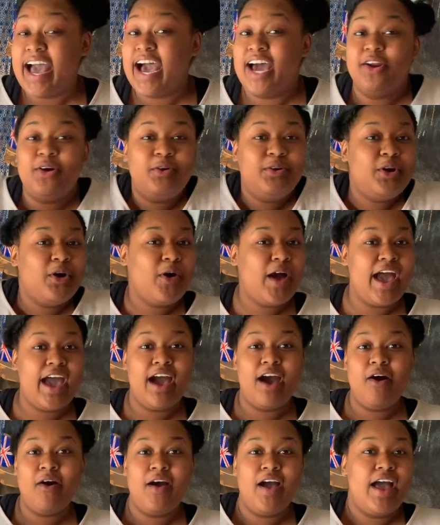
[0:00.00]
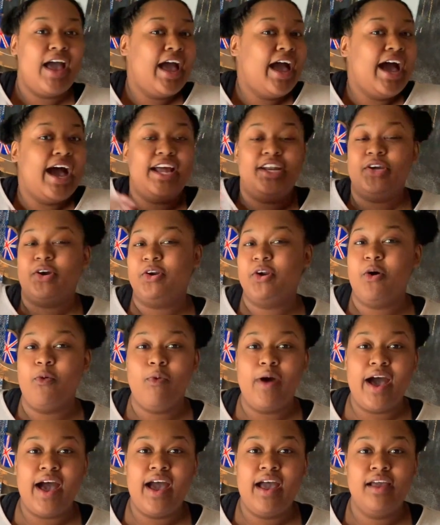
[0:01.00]
I don't know how, I don't know
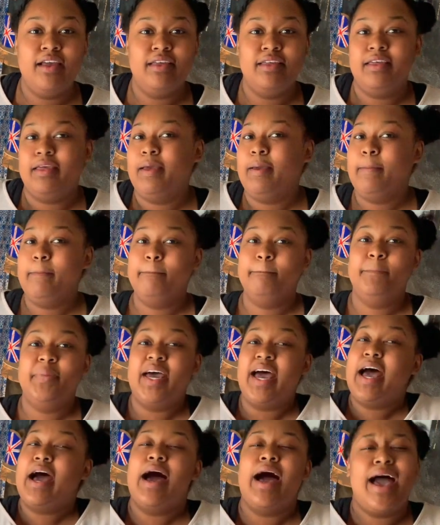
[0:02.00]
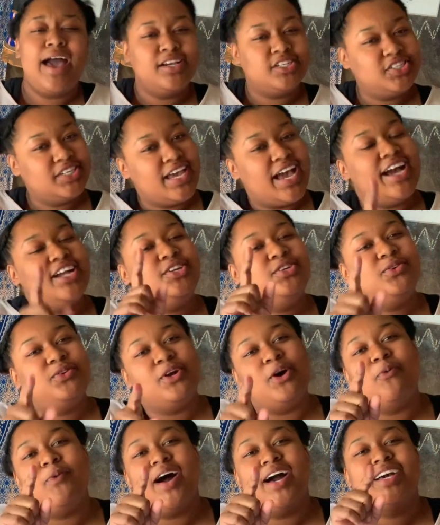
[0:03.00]
why. But actually, I do
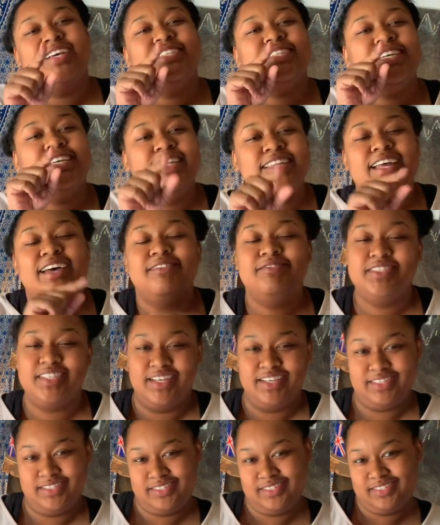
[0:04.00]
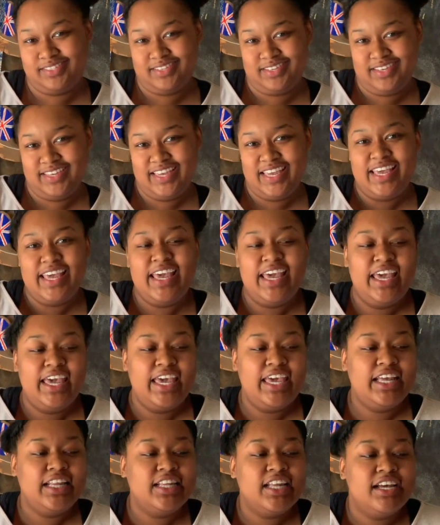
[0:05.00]
know why, because he loves us.
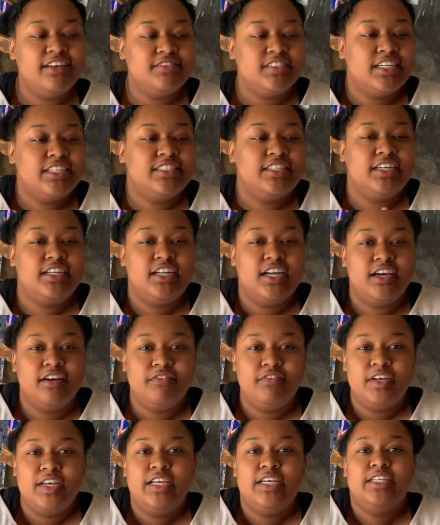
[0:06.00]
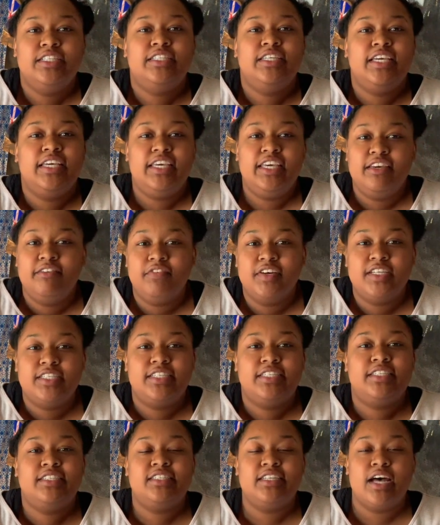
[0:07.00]
He loves us enough to give us
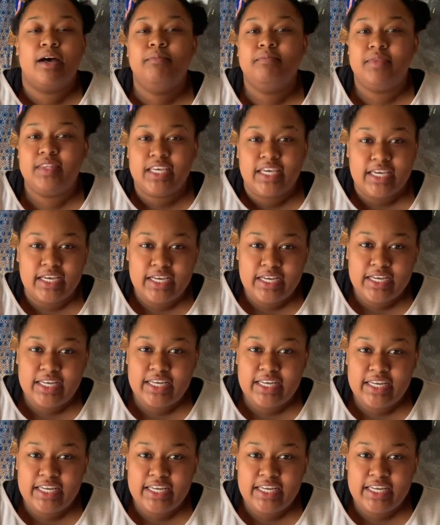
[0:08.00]
something.